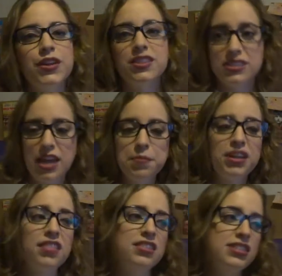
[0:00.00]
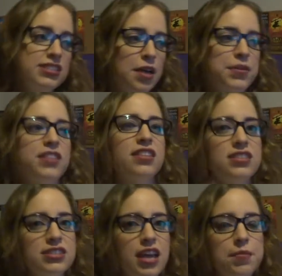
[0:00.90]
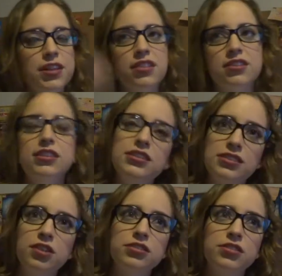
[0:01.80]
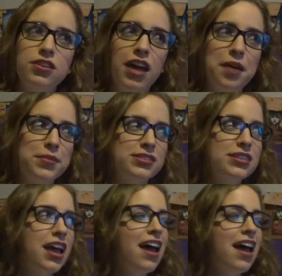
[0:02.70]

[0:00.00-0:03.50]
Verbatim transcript: and this happened, and then this happened, and then this happened, and then this song happens.